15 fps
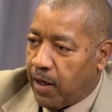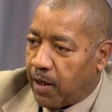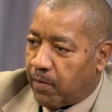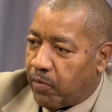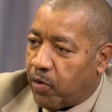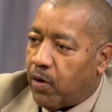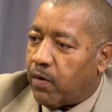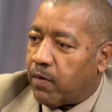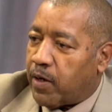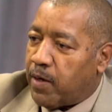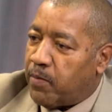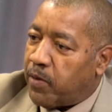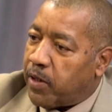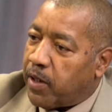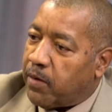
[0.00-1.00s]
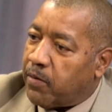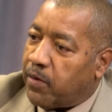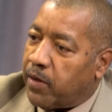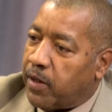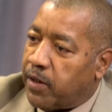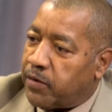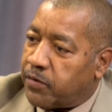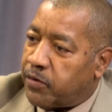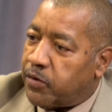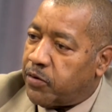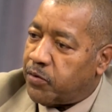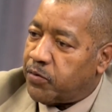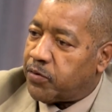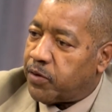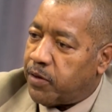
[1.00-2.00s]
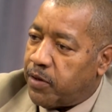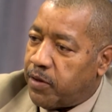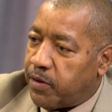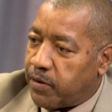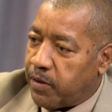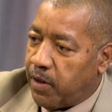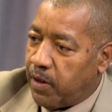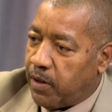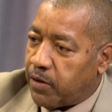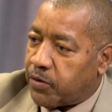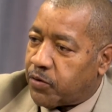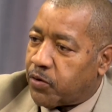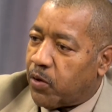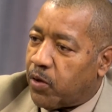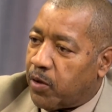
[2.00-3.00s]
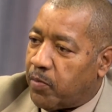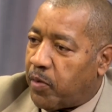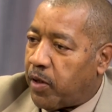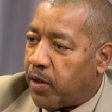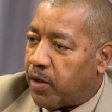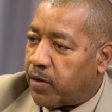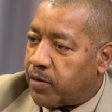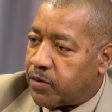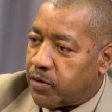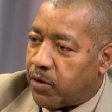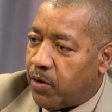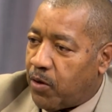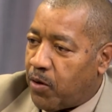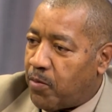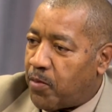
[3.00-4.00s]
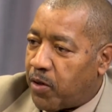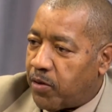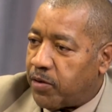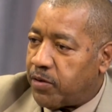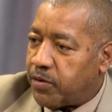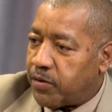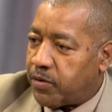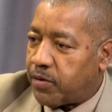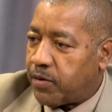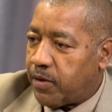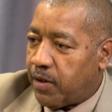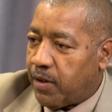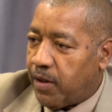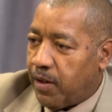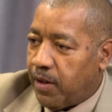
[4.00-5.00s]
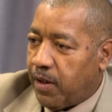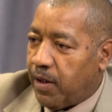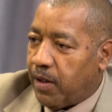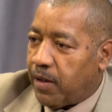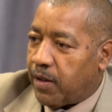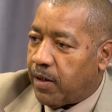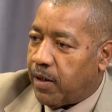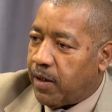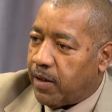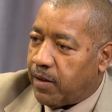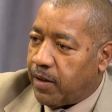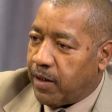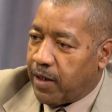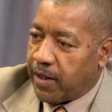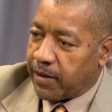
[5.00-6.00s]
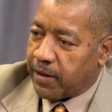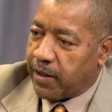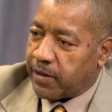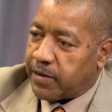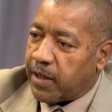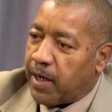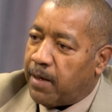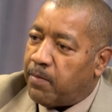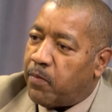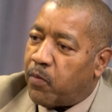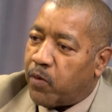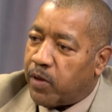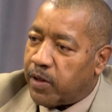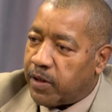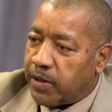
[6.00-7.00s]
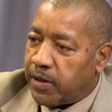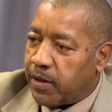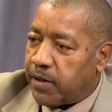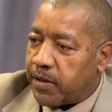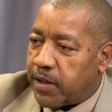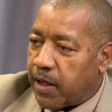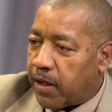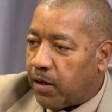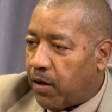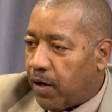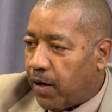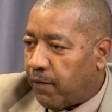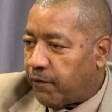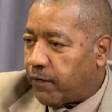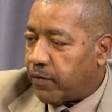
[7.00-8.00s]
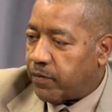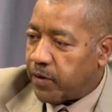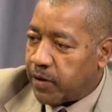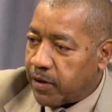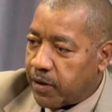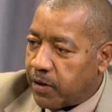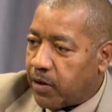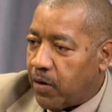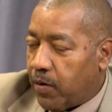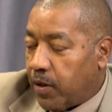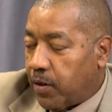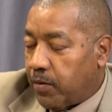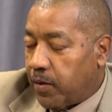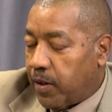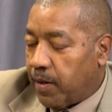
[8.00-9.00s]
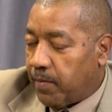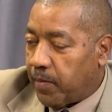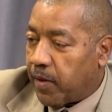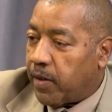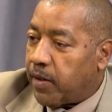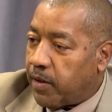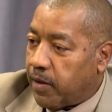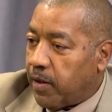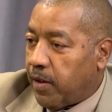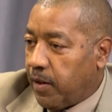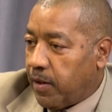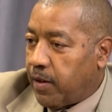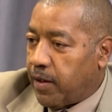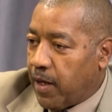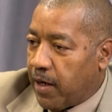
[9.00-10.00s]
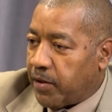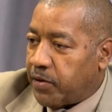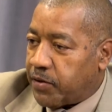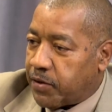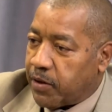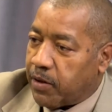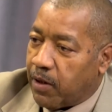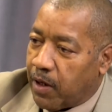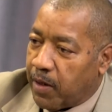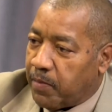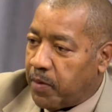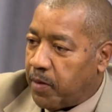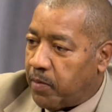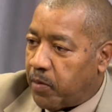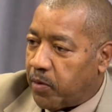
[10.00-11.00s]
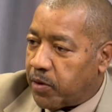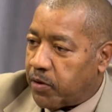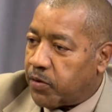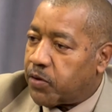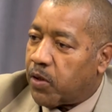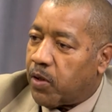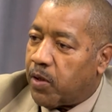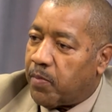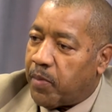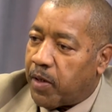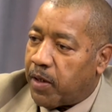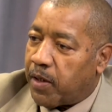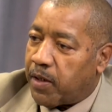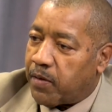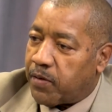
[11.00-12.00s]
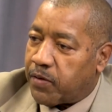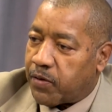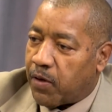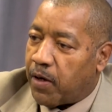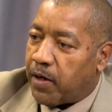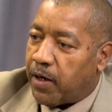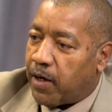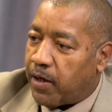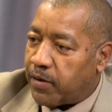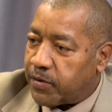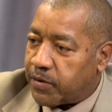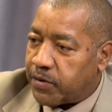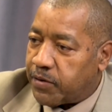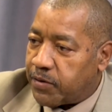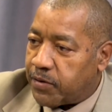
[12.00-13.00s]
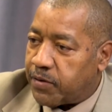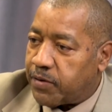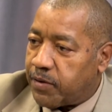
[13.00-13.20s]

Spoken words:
a program where they were introducing solar panels to homeowners. And at that time really didn't take off or really go anywhere. But now you see a lot of people with the solar panels on their houses.